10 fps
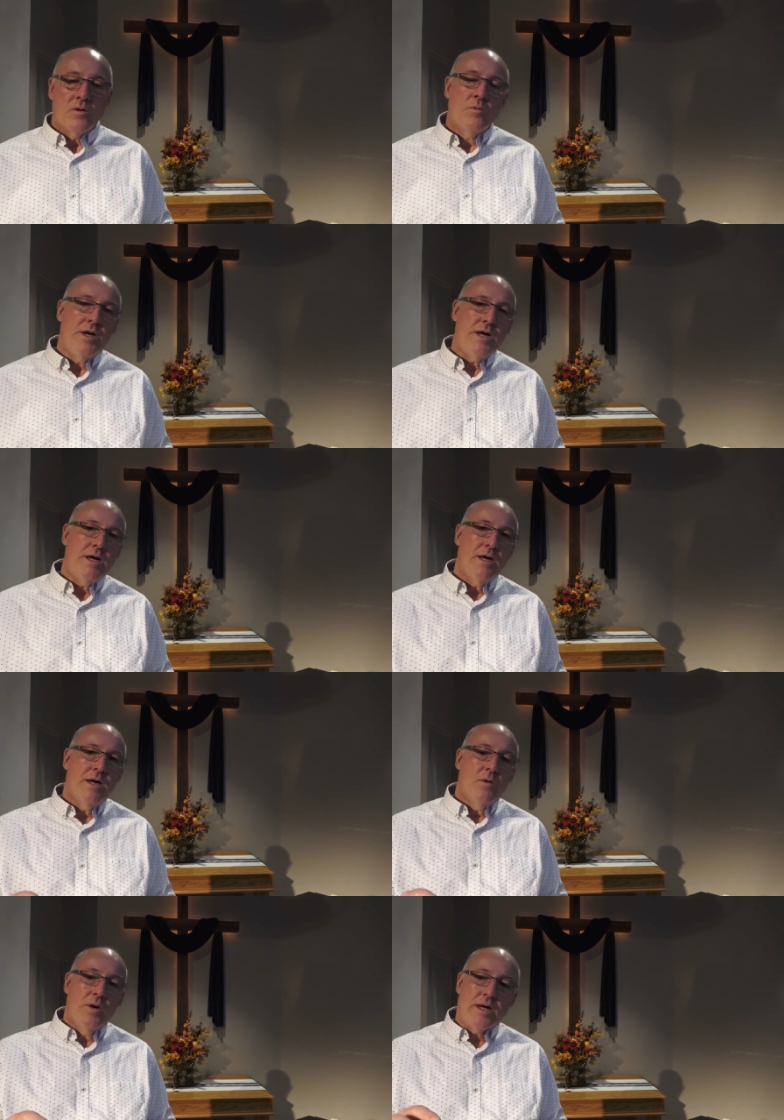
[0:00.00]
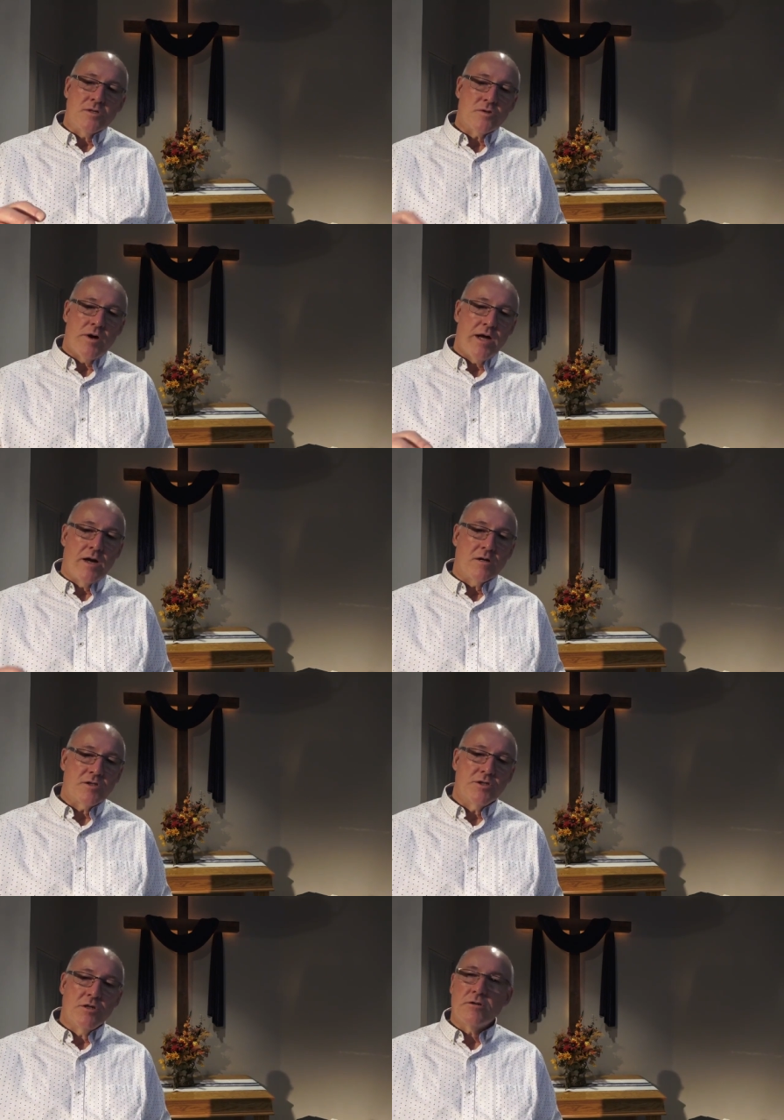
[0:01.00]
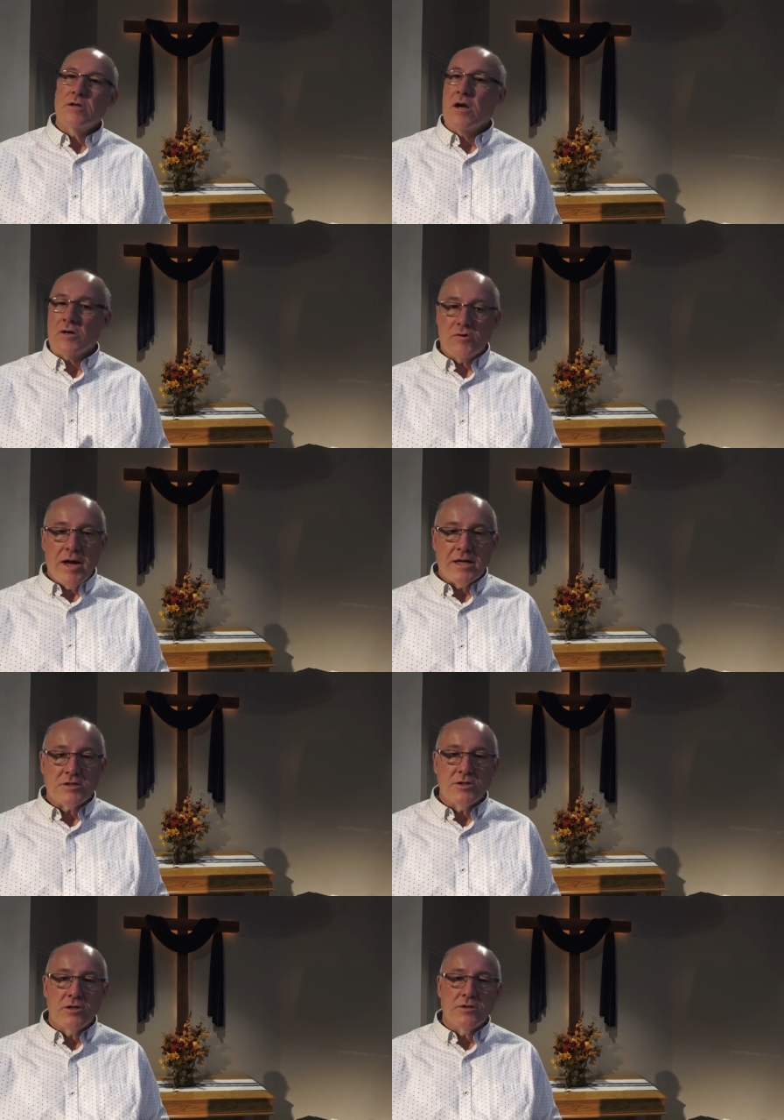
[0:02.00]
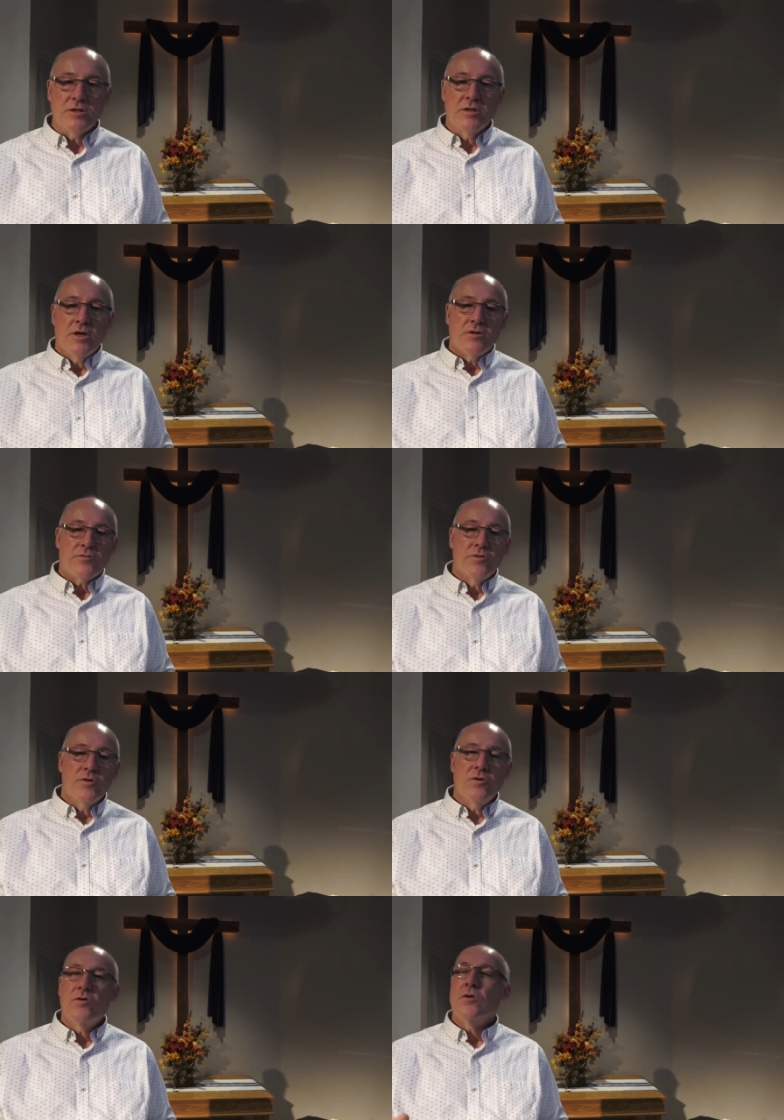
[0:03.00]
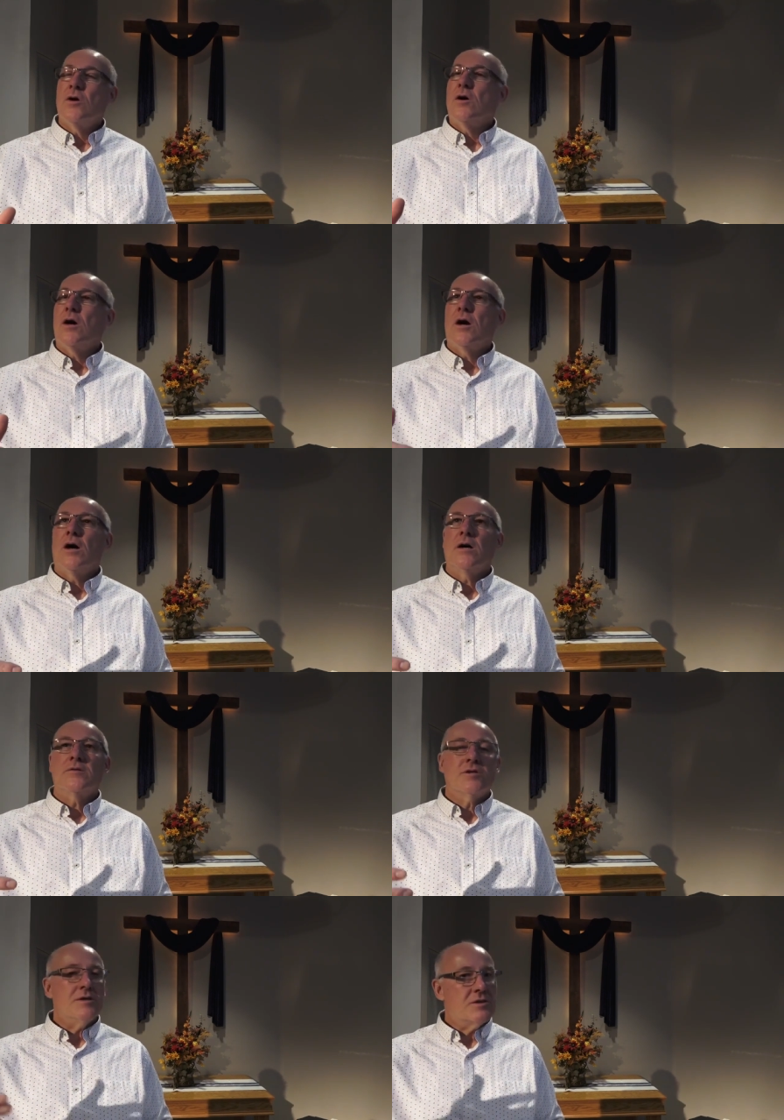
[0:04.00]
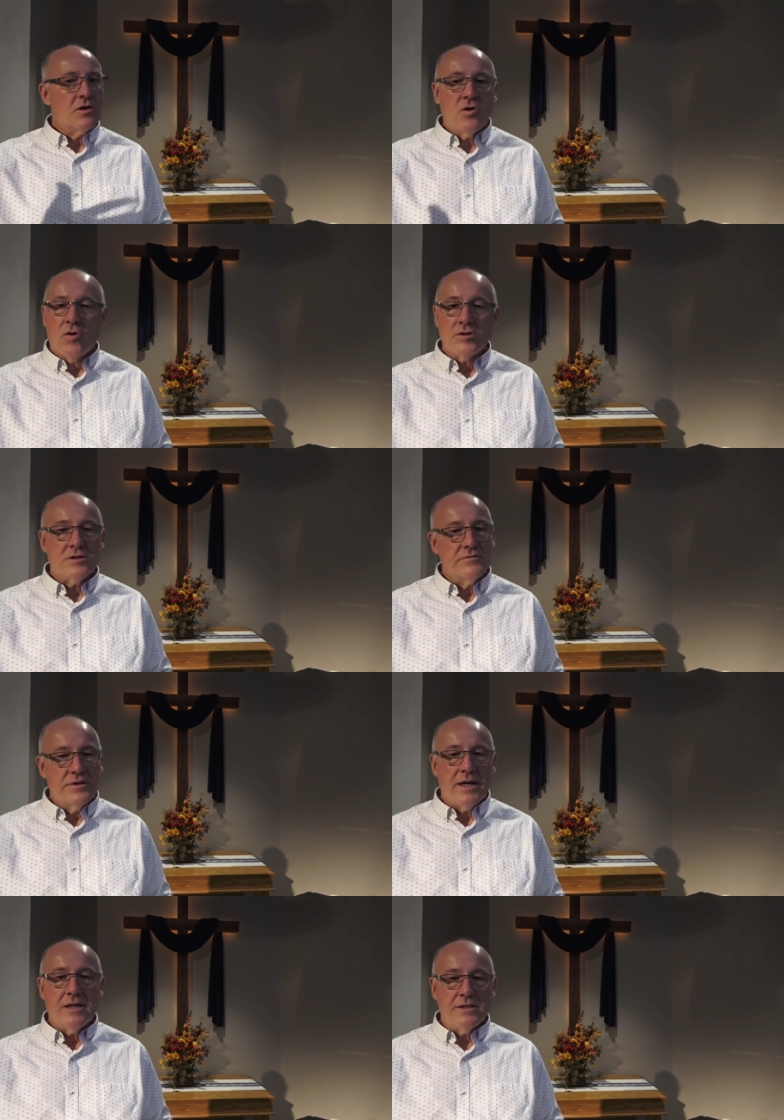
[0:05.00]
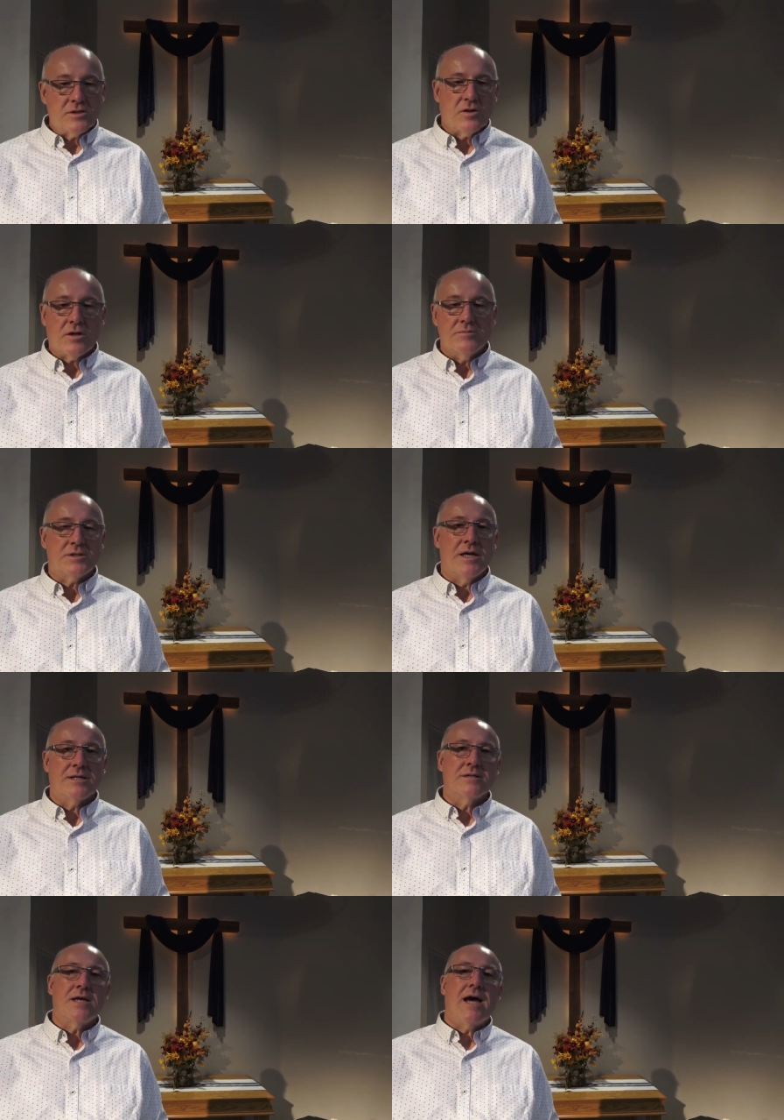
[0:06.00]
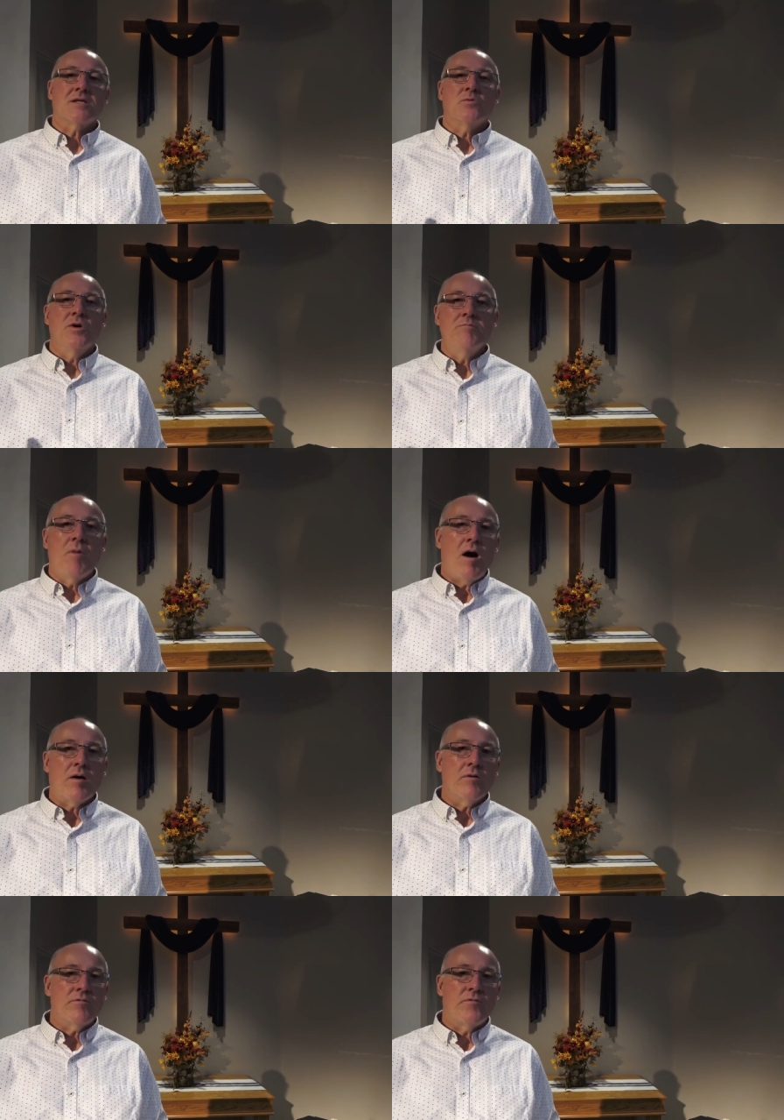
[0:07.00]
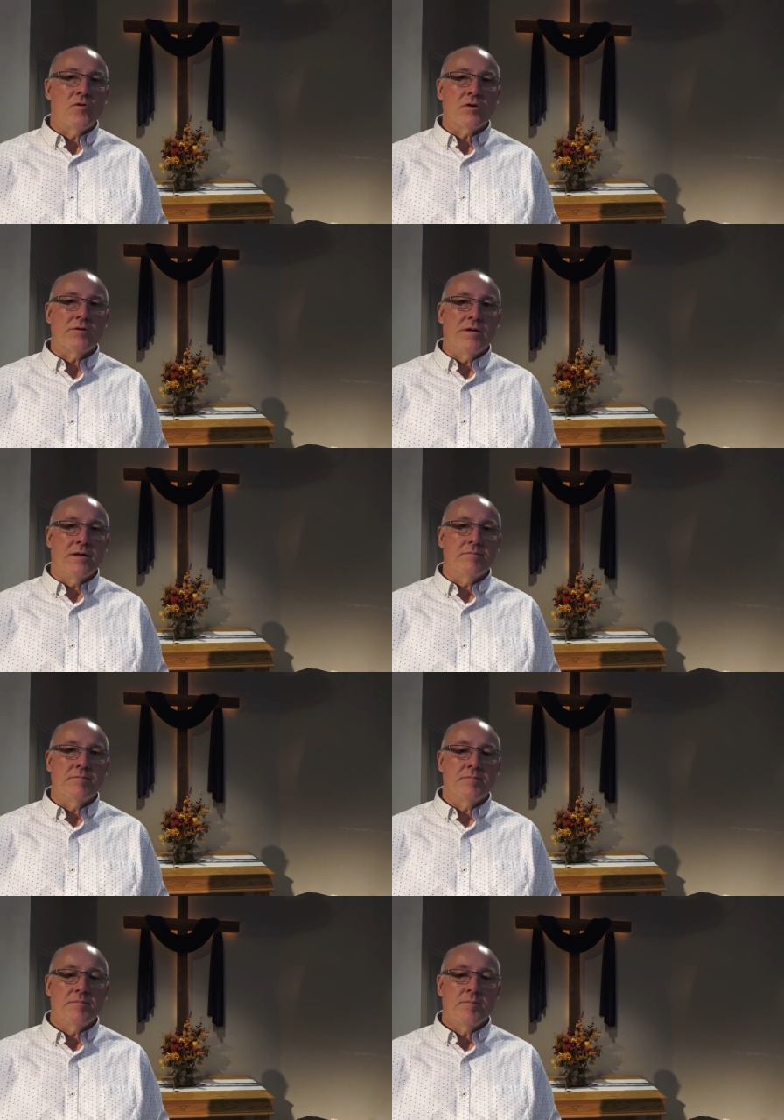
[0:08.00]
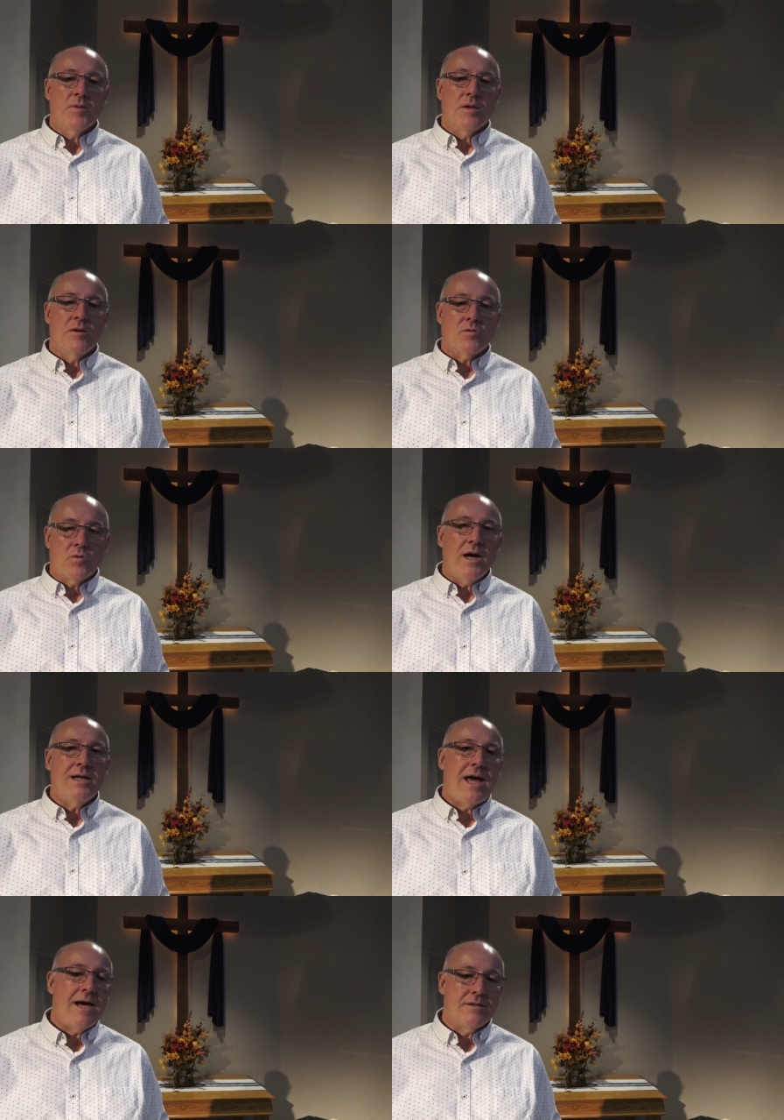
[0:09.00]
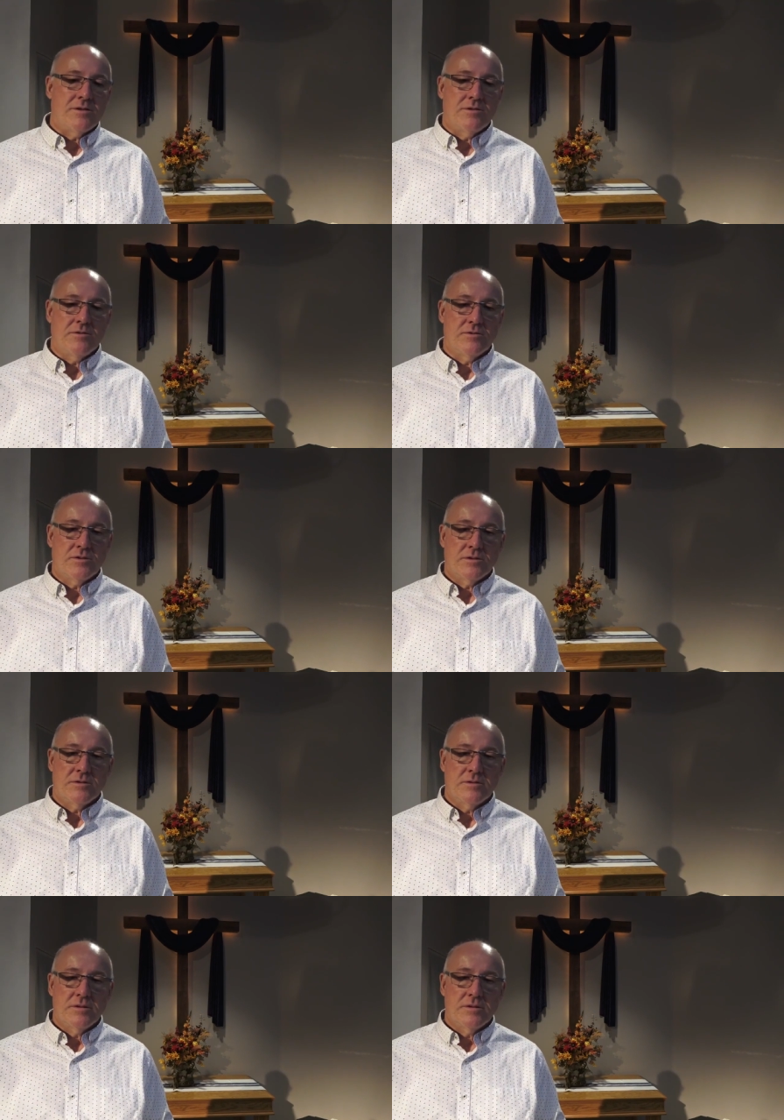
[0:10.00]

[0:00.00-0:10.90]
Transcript: We, we can train our children, our grandchildren through just the course of daily circumstances as we model for them right attitudes.